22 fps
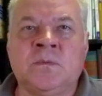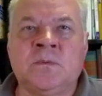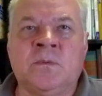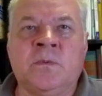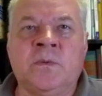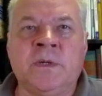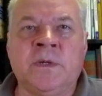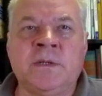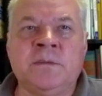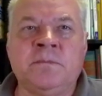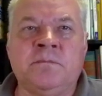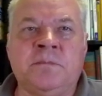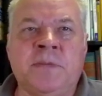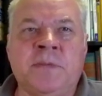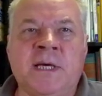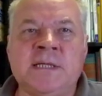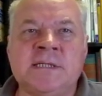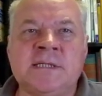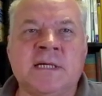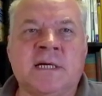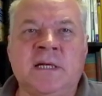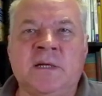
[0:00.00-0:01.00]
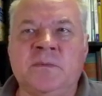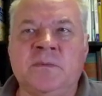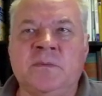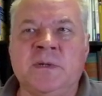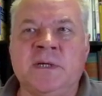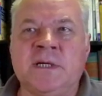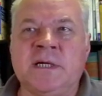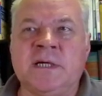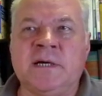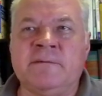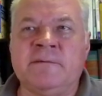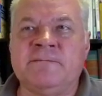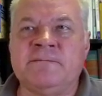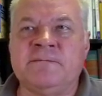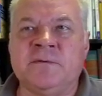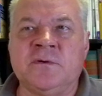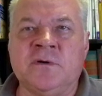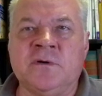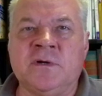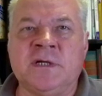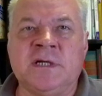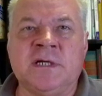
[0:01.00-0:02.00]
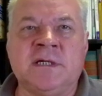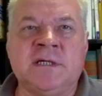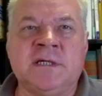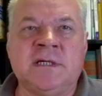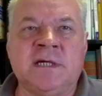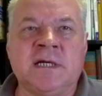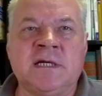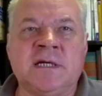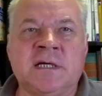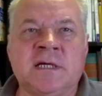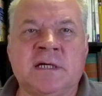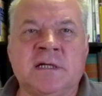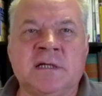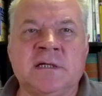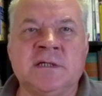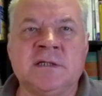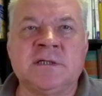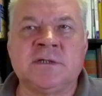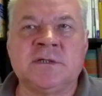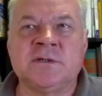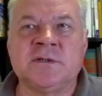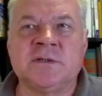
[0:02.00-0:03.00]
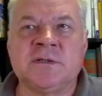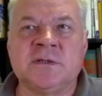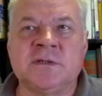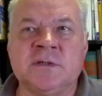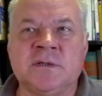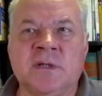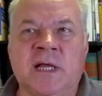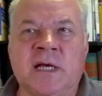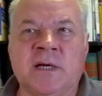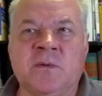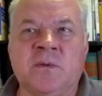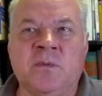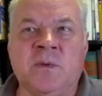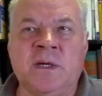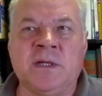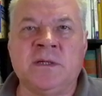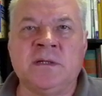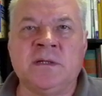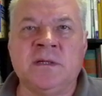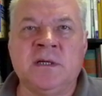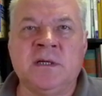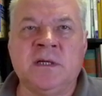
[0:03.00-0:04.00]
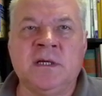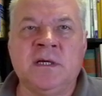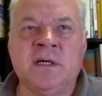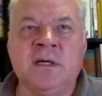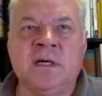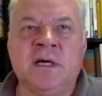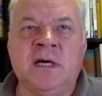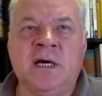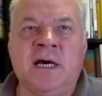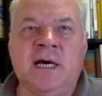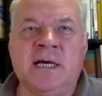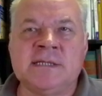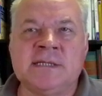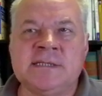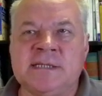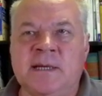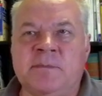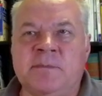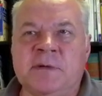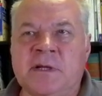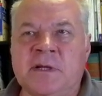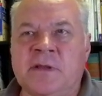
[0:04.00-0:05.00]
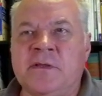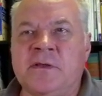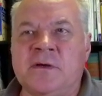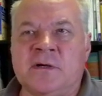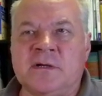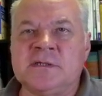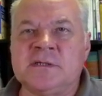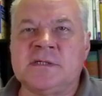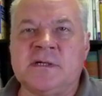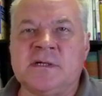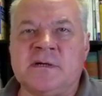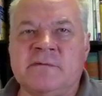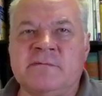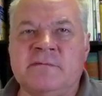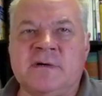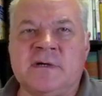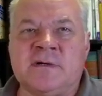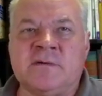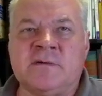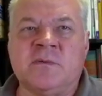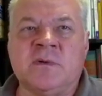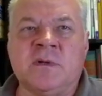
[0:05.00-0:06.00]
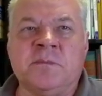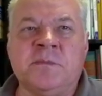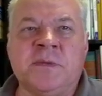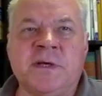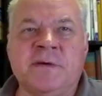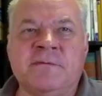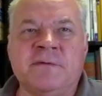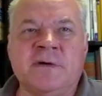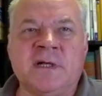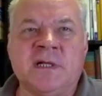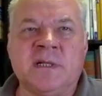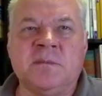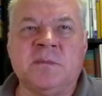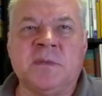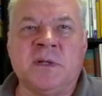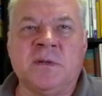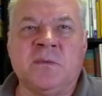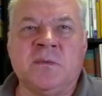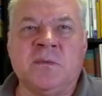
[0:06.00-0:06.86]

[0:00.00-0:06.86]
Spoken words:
we have no any technical issues. Like when a separate third server will be available,